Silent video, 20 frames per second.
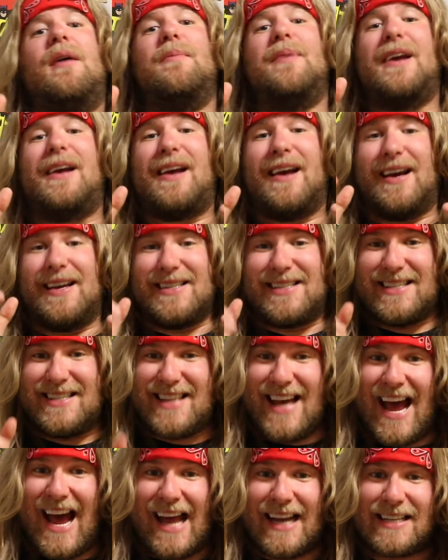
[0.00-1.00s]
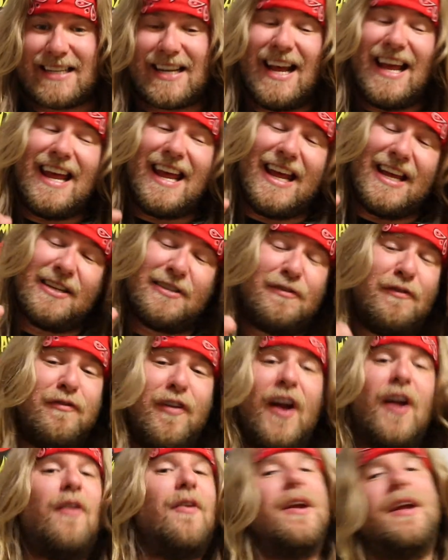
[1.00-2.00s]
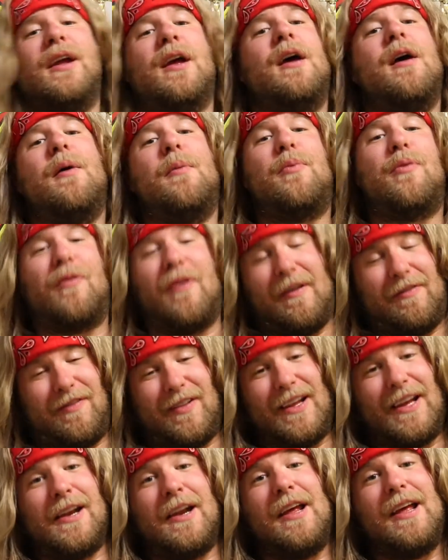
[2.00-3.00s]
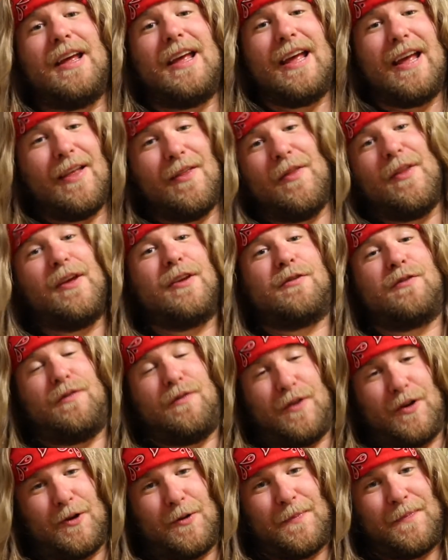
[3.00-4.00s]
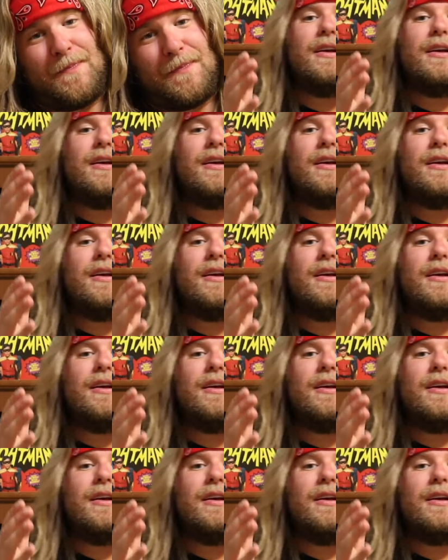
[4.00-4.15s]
because that is very prevalent in this film.